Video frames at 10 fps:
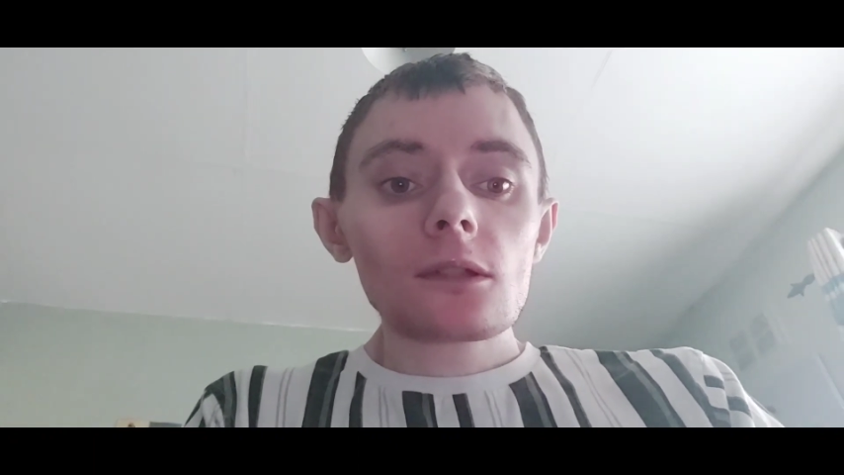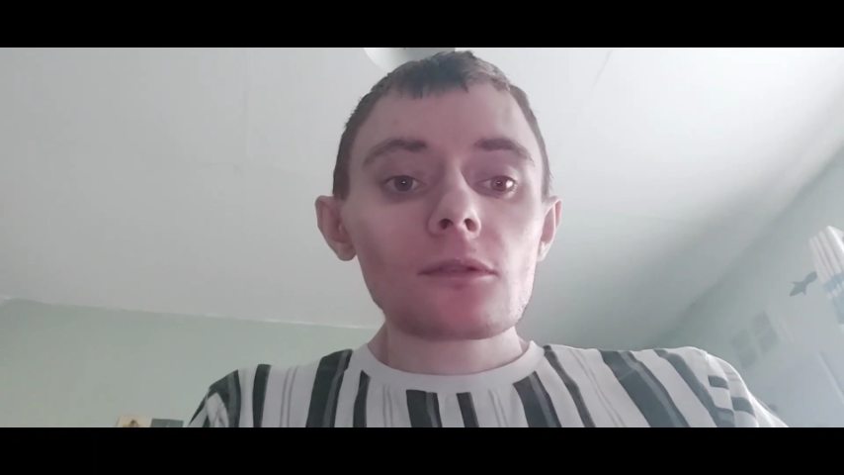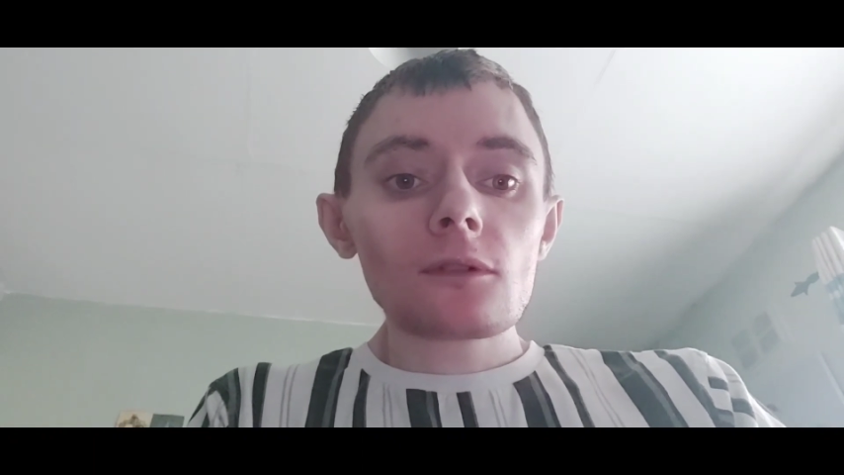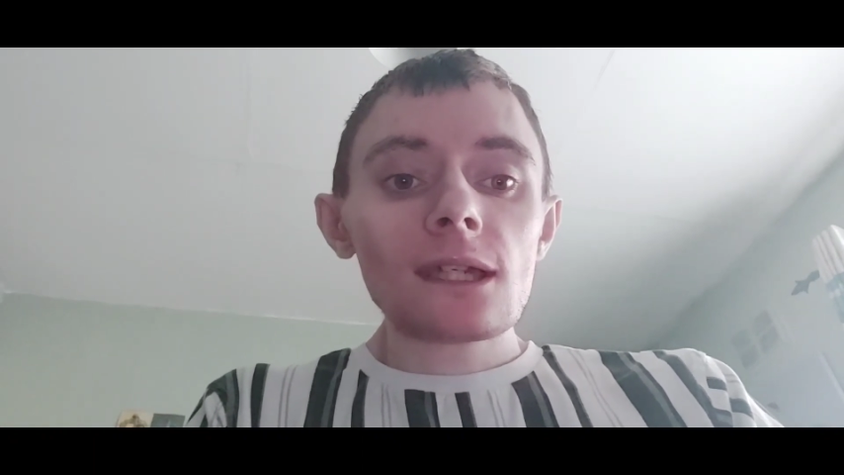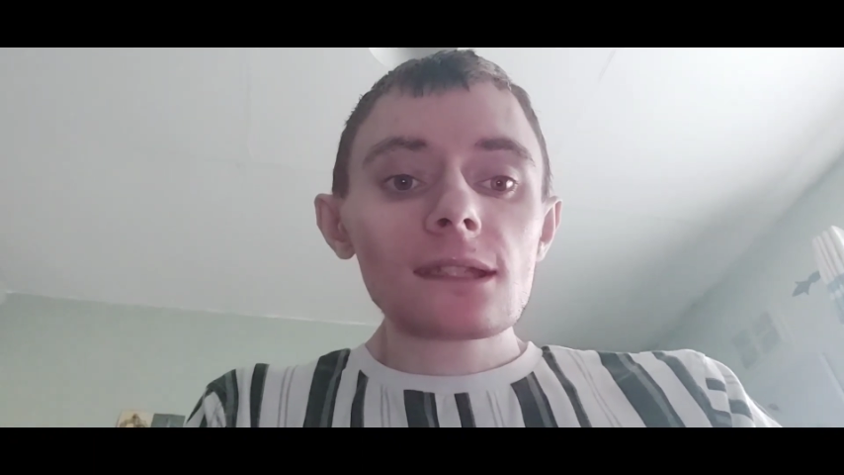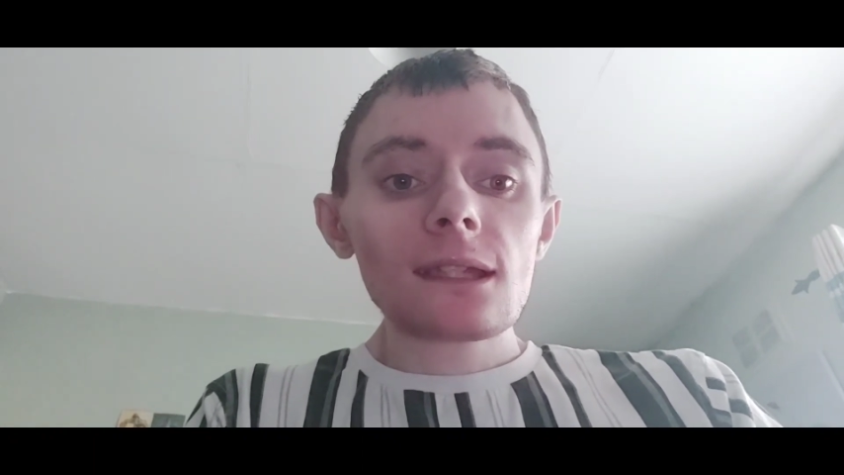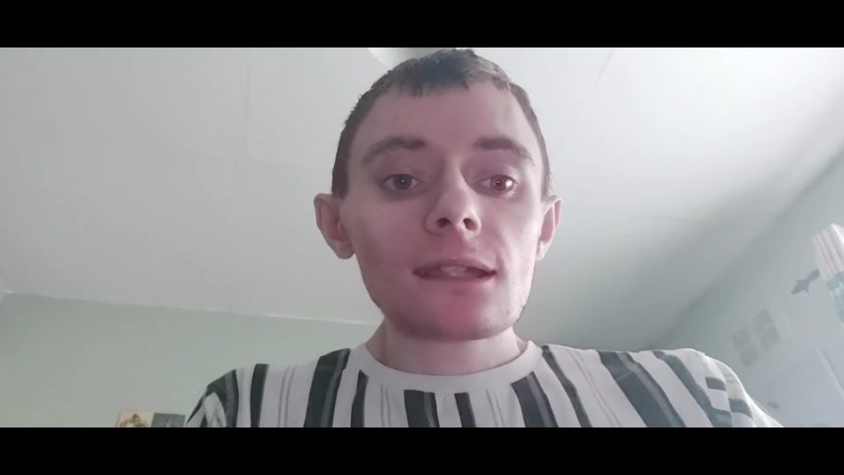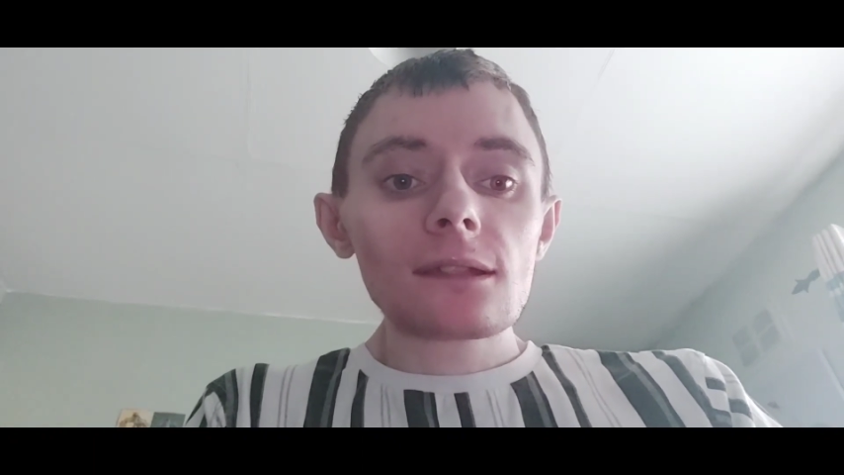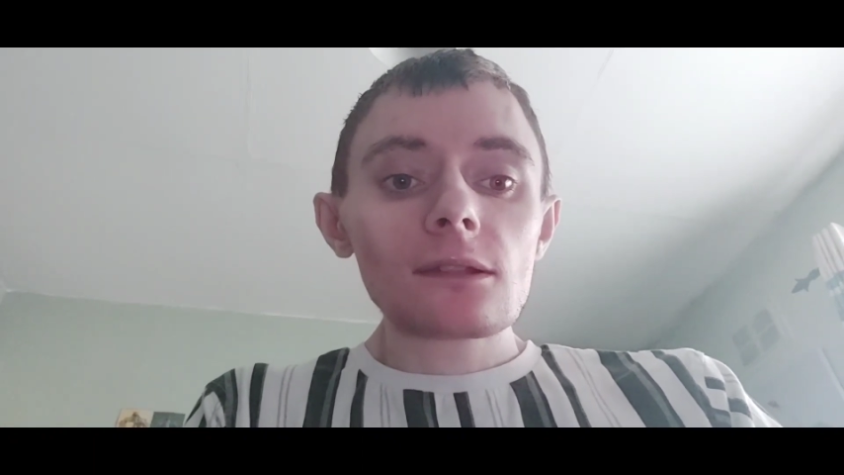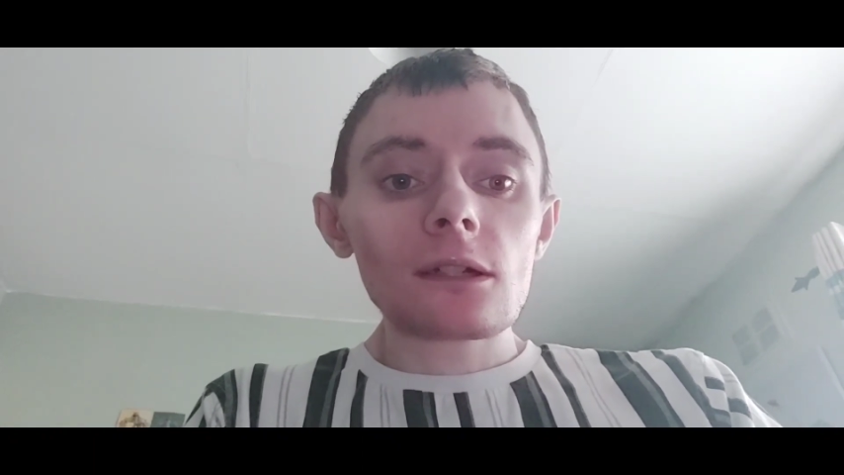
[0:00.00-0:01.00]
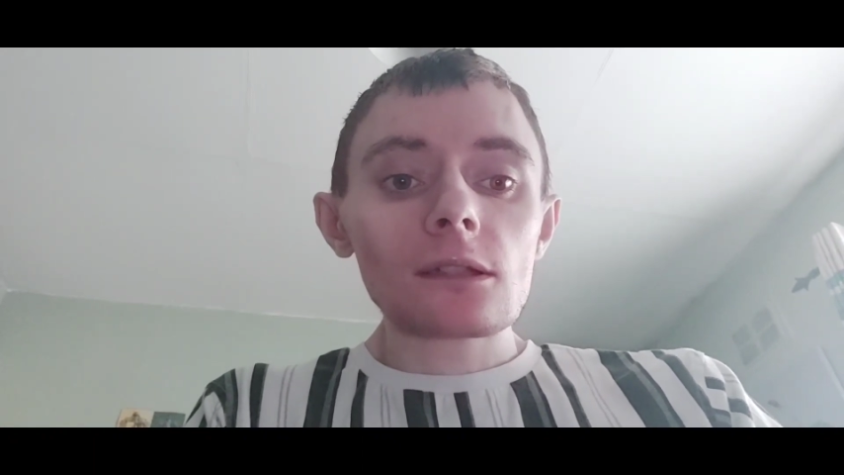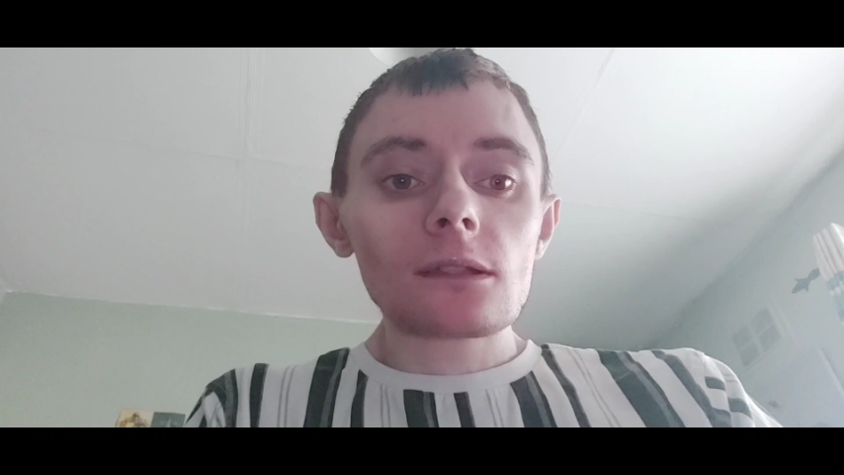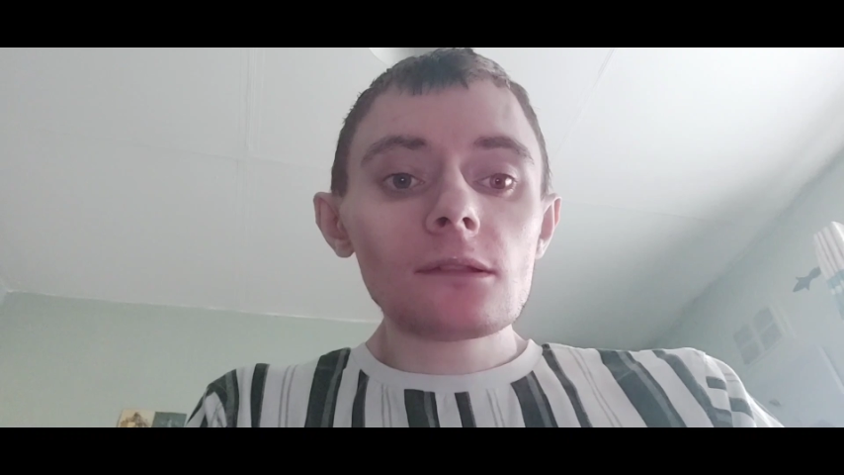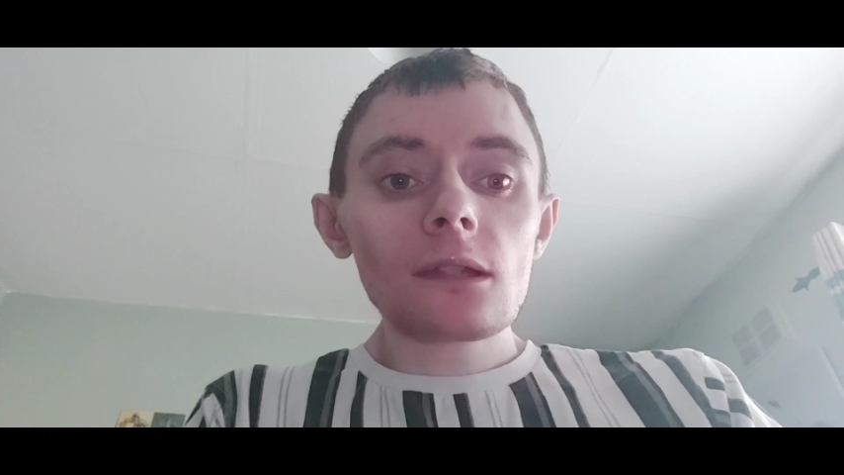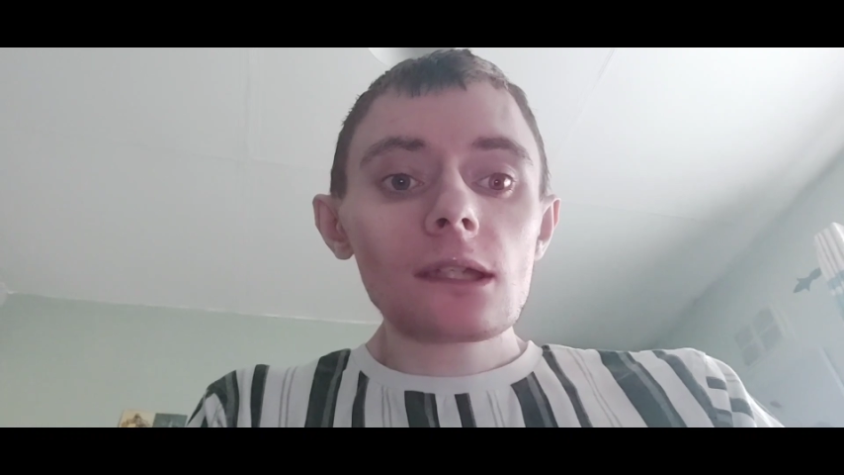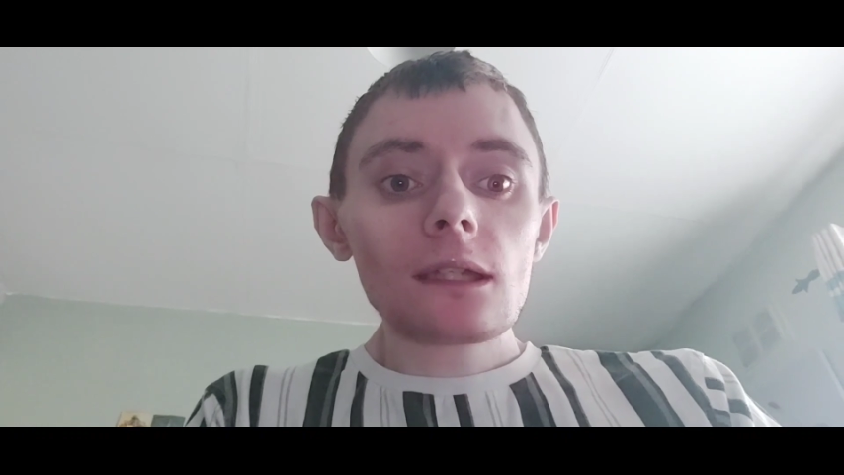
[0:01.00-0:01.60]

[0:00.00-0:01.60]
So let's get started.